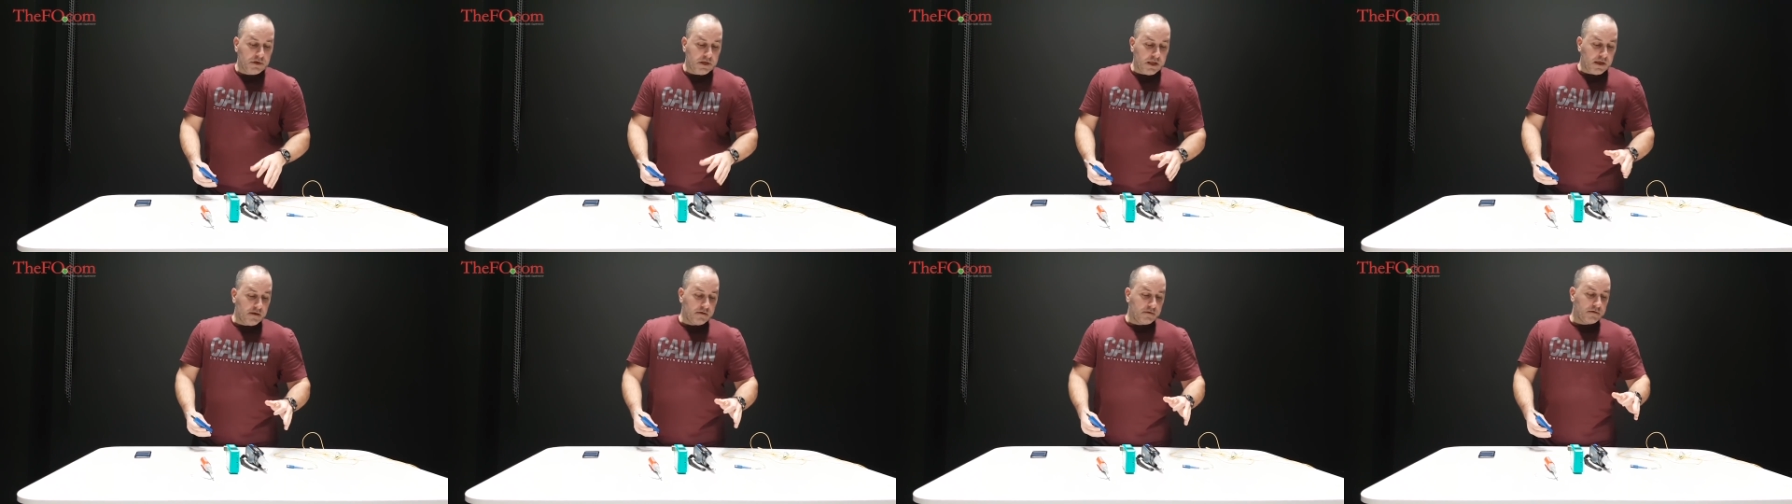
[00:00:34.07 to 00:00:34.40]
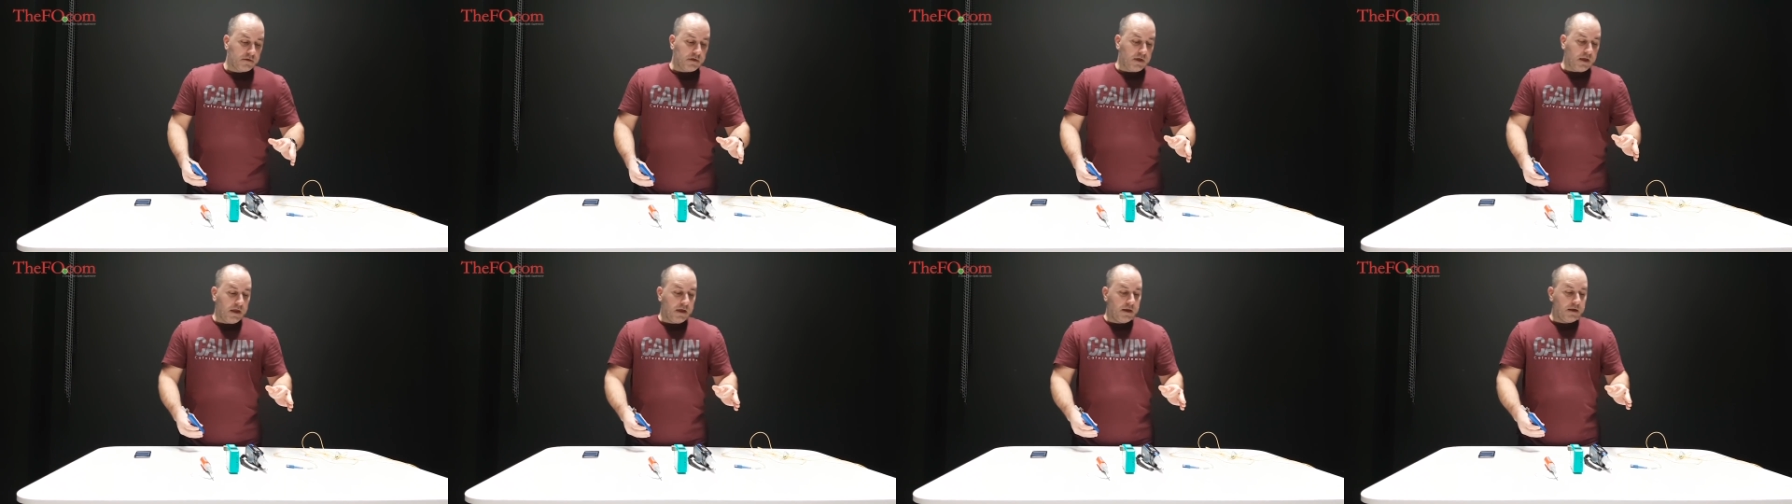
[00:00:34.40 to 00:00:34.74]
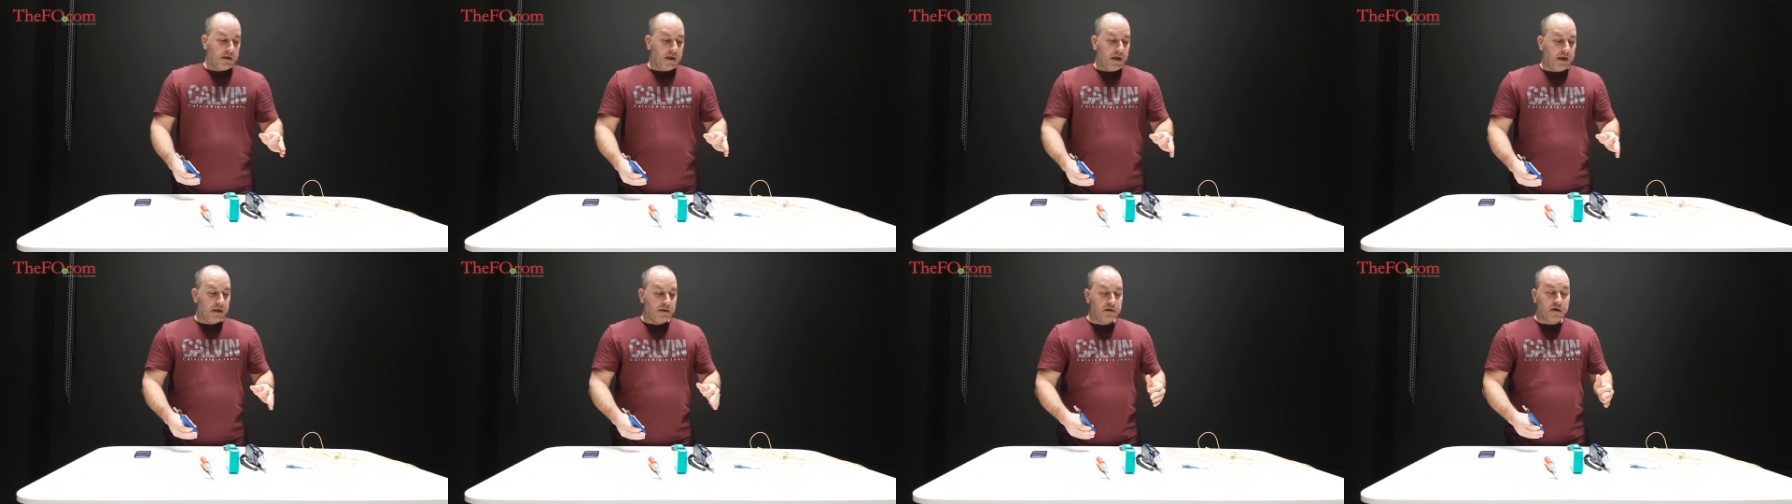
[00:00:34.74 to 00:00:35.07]
is
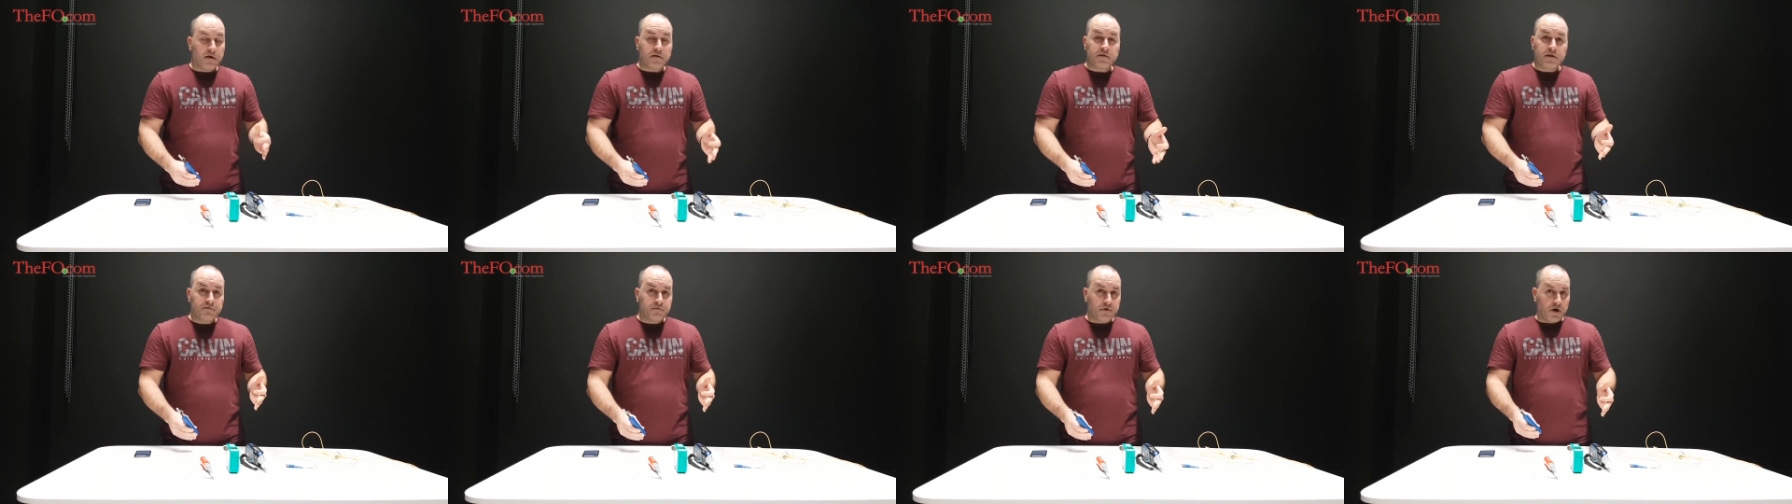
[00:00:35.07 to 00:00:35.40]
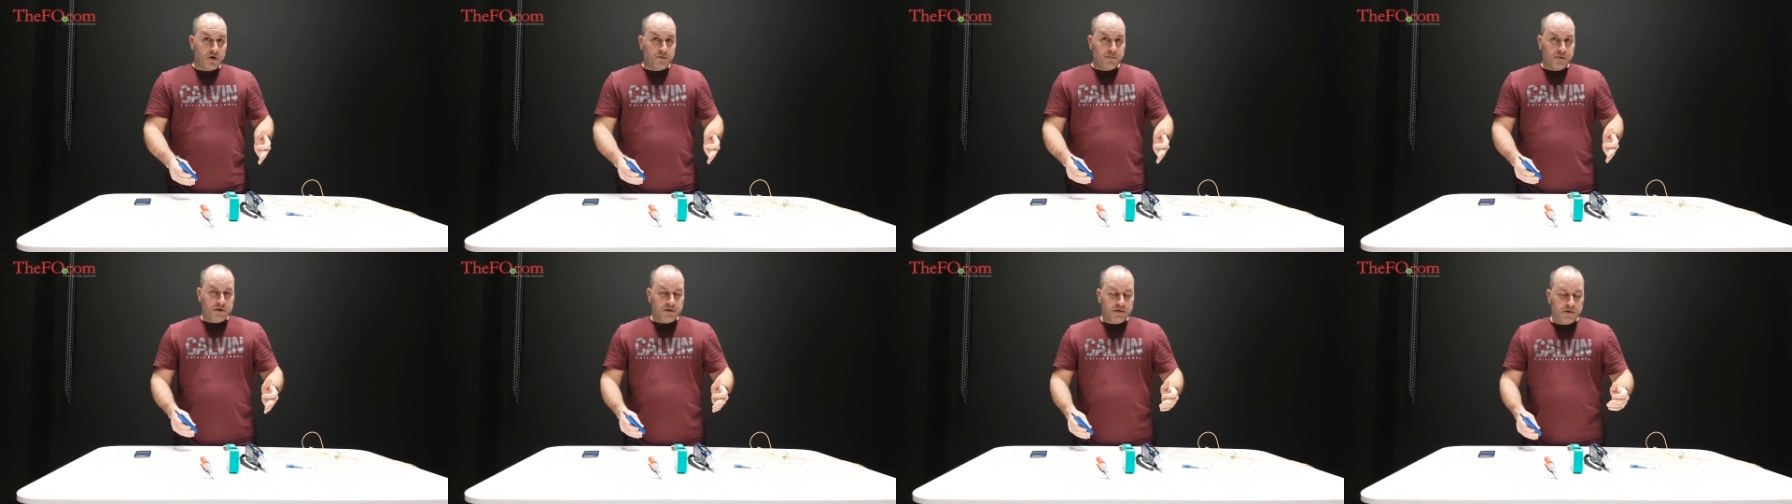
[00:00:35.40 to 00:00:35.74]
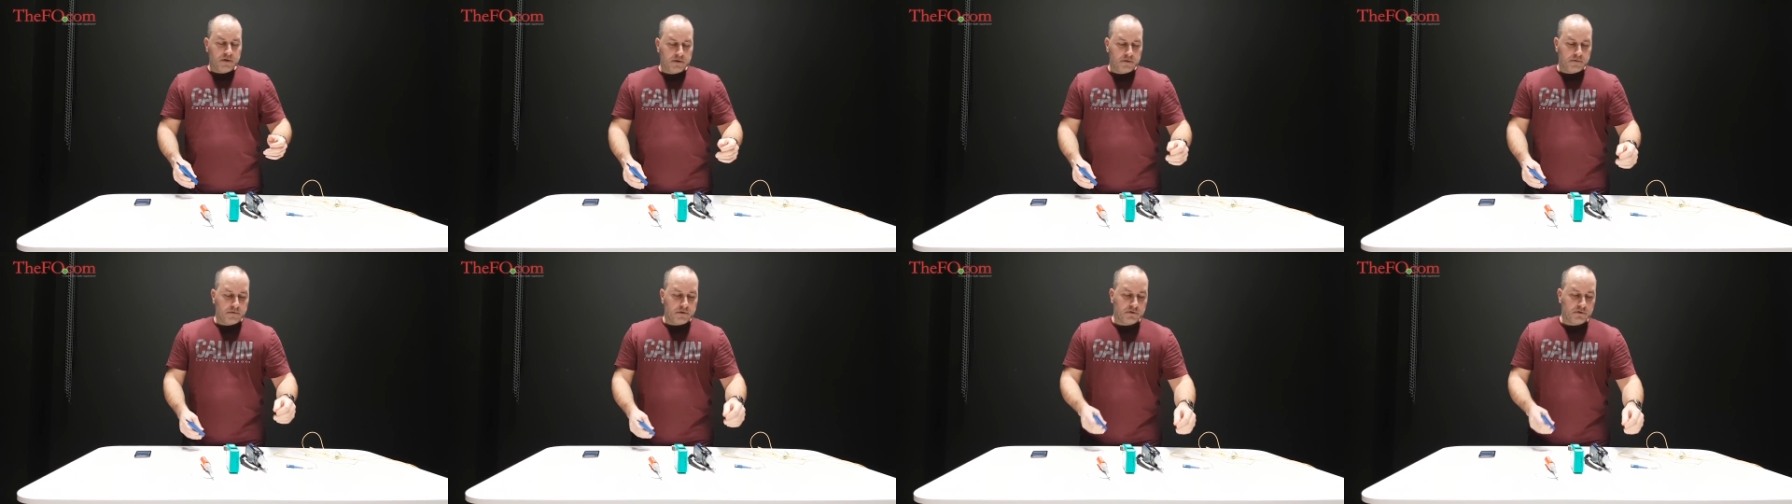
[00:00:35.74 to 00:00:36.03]
in a dusty environment,